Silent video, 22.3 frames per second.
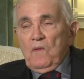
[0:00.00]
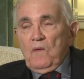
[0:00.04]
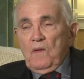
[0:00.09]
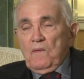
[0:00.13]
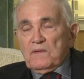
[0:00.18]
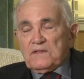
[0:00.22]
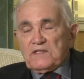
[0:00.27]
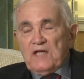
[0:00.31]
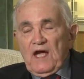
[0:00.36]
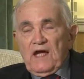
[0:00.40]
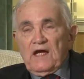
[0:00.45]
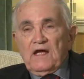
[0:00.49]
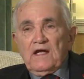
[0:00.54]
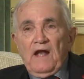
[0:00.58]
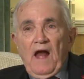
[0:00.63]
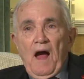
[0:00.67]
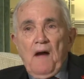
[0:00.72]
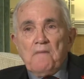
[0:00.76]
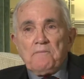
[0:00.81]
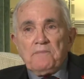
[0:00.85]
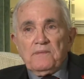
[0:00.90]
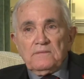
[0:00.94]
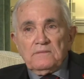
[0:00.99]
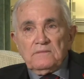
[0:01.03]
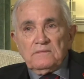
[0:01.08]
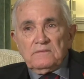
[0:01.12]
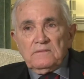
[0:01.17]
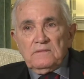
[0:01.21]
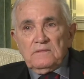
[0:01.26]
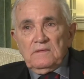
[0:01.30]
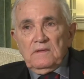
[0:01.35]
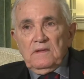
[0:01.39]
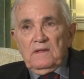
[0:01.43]
We were taken up
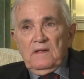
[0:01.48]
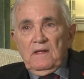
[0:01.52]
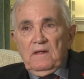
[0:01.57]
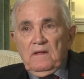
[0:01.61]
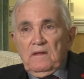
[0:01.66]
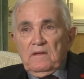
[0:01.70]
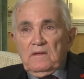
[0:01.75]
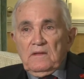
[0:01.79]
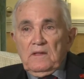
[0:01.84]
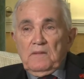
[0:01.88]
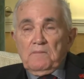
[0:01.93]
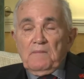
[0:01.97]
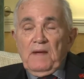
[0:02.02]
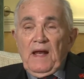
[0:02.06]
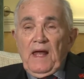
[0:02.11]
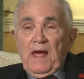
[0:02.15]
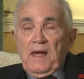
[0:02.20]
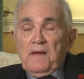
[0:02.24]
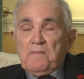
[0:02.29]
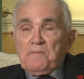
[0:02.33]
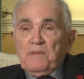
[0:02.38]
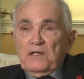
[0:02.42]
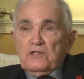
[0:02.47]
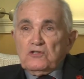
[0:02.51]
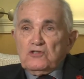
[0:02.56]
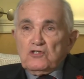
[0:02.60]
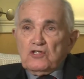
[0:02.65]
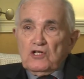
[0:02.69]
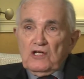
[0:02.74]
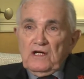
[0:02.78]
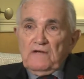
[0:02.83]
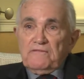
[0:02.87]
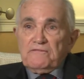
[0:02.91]
the Malay
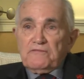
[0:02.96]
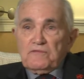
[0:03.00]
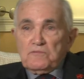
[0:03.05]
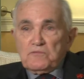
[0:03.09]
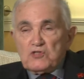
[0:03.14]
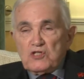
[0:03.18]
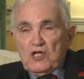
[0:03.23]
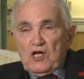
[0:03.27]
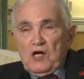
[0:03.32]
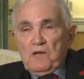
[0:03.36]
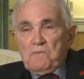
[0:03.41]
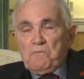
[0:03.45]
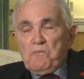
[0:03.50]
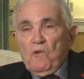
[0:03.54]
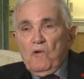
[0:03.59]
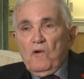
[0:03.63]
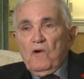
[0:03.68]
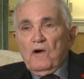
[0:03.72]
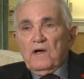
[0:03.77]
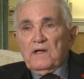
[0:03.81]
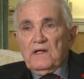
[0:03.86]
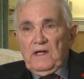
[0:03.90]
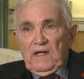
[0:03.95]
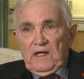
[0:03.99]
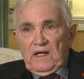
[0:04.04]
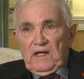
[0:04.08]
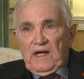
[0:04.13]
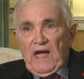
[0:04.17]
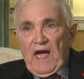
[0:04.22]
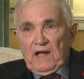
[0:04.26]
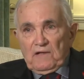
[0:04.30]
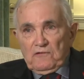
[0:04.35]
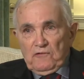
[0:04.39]
Peninsula from Singapore in
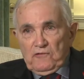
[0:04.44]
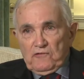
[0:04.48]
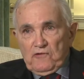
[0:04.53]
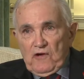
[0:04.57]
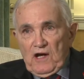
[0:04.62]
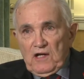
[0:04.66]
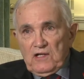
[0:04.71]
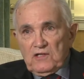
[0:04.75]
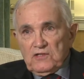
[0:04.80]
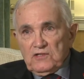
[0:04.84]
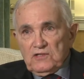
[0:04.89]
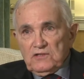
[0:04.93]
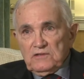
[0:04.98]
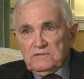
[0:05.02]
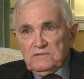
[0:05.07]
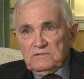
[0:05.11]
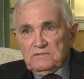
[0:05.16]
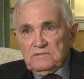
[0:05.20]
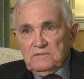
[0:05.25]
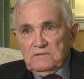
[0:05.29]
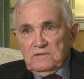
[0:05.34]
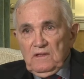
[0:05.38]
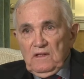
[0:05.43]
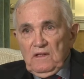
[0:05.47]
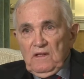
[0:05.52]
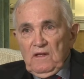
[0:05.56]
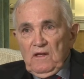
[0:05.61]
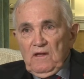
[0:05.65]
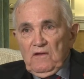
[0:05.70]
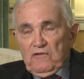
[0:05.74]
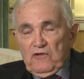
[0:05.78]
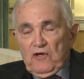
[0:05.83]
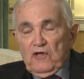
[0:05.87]
cattle trucks.
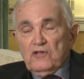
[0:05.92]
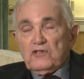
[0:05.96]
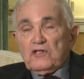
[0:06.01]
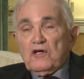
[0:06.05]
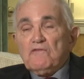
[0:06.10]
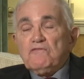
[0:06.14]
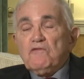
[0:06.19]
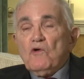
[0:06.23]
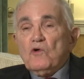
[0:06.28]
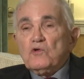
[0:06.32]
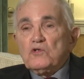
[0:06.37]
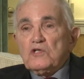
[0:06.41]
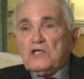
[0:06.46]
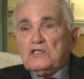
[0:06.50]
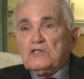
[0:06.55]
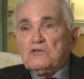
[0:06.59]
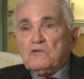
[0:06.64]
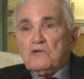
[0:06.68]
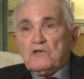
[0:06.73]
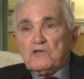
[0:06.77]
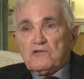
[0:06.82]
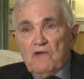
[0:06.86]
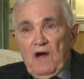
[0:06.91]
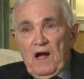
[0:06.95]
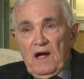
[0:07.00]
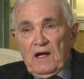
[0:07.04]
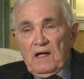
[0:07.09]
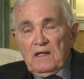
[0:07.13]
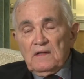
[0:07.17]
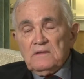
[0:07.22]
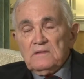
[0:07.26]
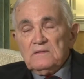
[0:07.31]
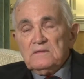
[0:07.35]
thirty or forty to a
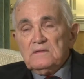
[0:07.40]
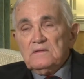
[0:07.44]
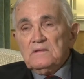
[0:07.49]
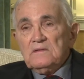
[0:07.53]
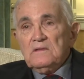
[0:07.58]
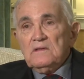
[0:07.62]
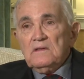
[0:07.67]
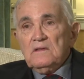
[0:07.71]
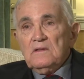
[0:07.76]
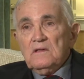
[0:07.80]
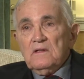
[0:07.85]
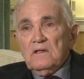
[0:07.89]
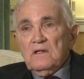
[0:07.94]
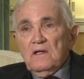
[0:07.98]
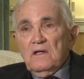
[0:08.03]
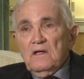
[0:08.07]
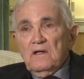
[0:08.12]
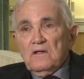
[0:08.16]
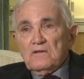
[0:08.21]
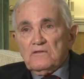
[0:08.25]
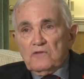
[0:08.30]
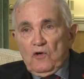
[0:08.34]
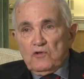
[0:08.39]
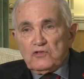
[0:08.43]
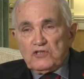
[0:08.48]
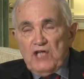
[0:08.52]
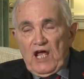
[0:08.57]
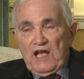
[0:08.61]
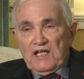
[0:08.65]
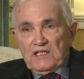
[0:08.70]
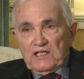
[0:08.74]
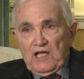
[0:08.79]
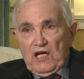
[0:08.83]
truck, no
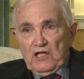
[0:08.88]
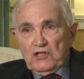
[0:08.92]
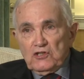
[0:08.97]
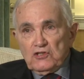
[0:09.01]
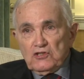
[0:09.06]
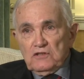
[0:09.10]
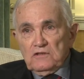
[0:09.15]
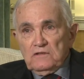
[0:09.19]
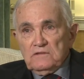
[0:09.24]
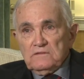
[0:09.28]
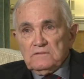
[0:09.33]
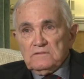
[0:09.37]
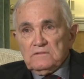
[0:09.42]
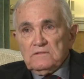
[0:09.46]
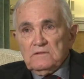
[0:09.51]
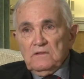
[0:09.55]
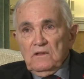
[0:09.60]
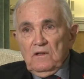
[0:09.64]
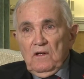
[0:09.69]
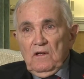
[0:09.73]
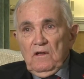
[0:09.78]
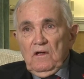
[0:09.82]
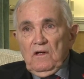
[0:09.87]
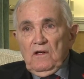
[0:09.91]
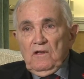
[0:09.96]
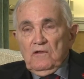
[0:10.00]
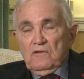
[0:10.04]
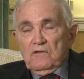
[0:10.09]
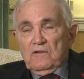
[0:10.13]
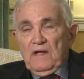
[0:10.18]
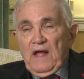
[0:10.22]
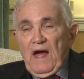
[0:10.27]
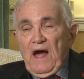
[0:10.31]
sanitation.
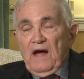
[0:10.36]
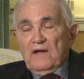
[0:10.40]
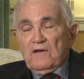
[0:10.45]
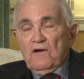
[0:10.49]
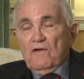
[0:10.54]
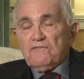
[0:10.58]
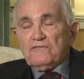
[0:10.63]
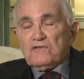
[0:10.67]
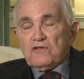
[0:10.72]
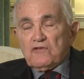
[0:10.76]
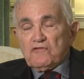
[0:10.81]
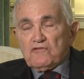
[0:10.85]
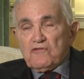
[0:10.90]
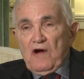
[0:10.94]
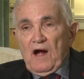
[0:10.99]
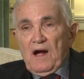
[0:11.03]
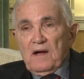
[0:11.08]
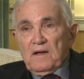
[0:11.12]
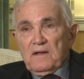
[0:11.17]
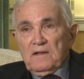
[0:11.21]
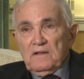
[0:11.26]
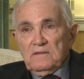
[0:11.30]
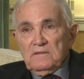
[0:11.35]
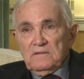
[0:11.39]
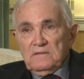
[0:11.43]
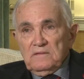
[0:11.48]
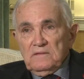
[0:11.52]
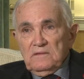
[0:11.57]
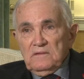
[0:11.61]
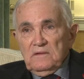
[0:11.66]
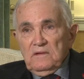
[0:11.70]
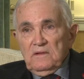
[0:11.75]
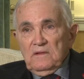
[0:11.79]
You're allowed off the truck
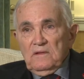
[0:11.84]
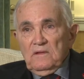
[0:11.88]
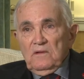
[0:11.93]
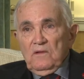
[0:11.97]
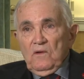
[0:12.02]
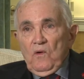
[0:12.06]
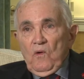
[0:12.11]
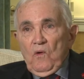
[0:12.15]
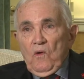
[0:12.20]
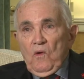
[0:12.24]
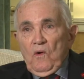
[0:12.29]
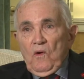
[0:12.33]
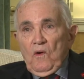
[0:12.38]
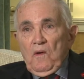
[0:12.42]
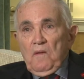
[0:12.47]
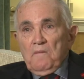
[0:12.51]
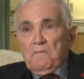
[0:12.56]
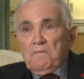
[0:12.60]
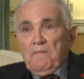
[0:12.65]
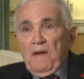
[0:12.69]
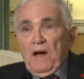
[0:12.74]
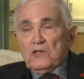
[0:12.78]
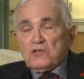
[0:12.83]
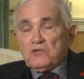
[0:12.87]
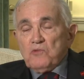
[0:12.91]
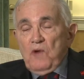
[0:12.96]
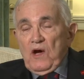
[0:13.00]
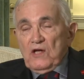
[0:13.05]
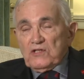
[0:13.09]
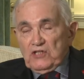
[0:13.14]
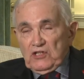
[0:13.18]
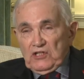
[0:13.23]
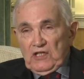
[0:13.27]
about
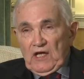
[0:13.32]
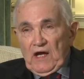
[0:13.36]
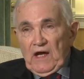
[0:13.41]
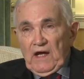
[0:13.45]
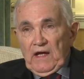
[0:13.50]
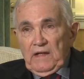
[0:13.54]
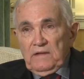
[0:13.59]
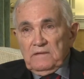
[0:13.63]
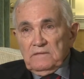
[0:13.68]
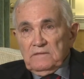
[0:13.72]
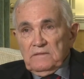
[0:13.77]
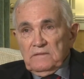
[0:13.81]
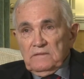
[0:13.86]
twice a day